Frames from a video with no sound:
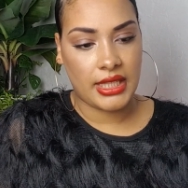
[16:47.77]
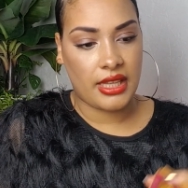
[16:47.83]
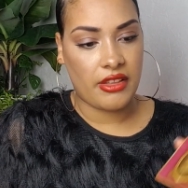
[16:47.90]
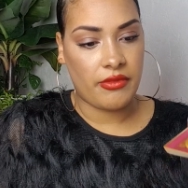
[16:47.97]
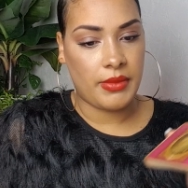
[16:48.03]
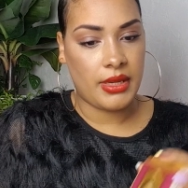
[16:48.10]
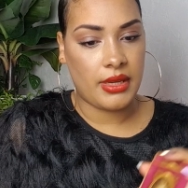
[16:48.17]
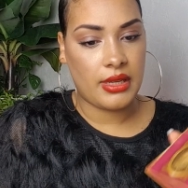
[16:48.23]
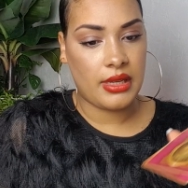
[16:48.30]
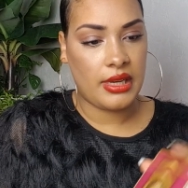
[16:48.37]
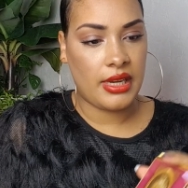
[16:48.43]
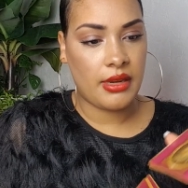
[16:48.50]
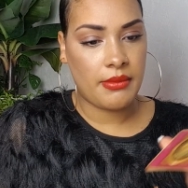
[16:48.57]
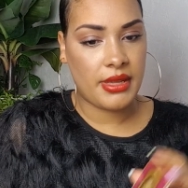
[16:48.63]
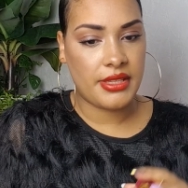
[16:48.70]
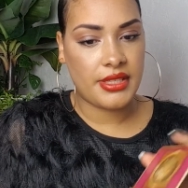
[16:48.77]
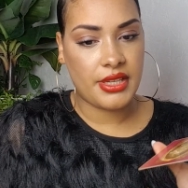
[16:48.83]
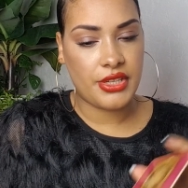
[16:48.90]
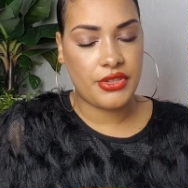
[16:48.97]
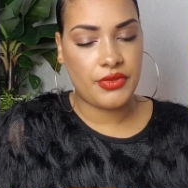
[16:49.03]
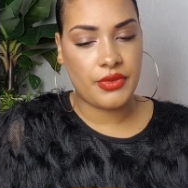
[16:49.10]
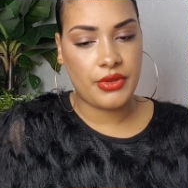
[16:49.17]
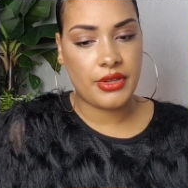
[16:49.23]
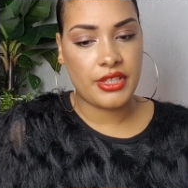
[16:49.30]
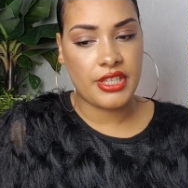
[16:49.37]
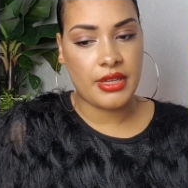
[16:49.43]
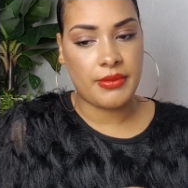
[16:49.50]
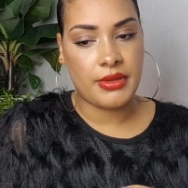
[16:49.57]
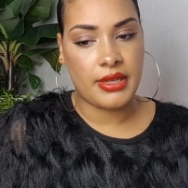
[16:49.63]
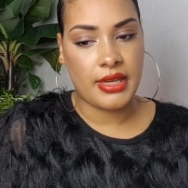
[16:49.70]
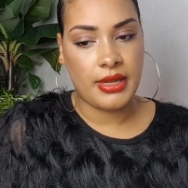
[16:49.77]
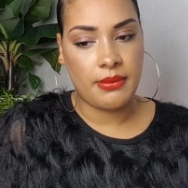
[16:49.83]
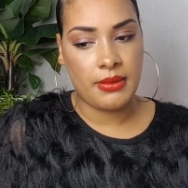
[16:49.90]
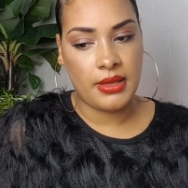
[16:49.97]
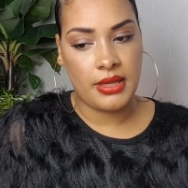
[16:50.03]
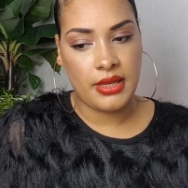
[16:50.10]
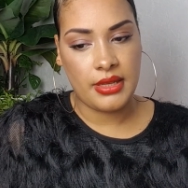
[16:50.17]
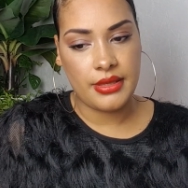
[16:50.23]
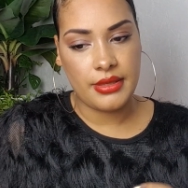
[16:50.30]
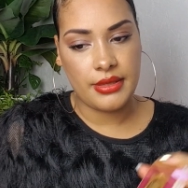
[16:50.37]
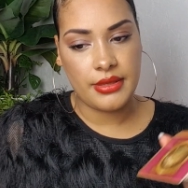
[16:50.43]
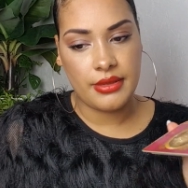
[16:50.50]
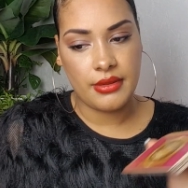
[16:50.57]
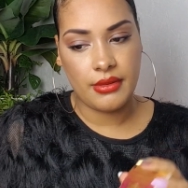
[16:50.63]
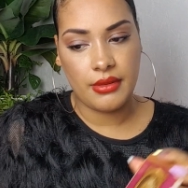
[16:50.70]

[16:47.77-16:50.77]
Give me a clear message for Gemini, please.